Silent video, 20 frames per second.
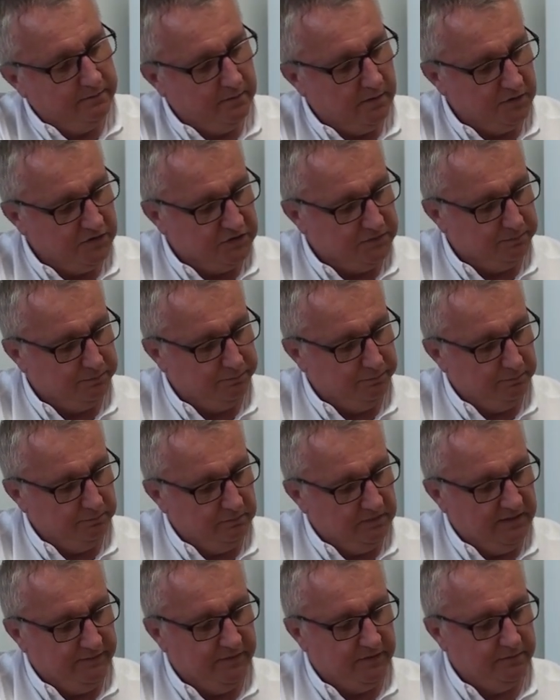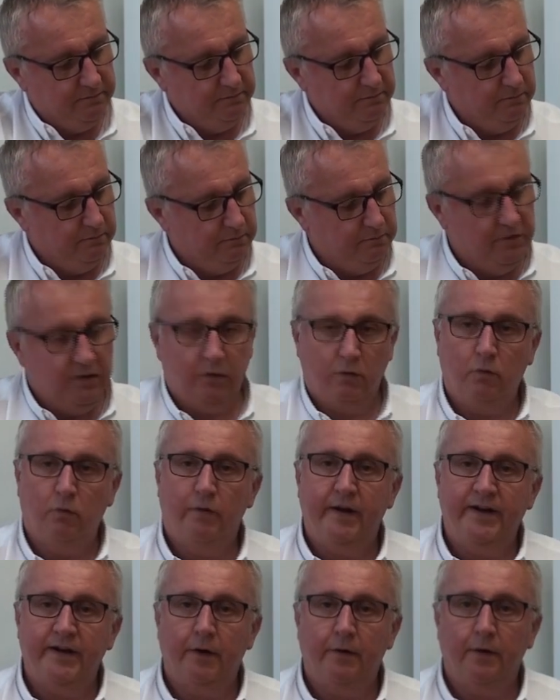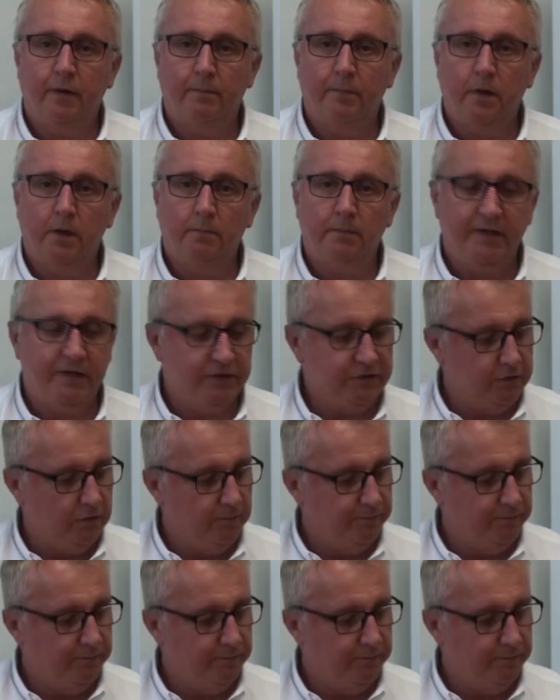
I'll just leave it; it'll go right down to the bottom like so.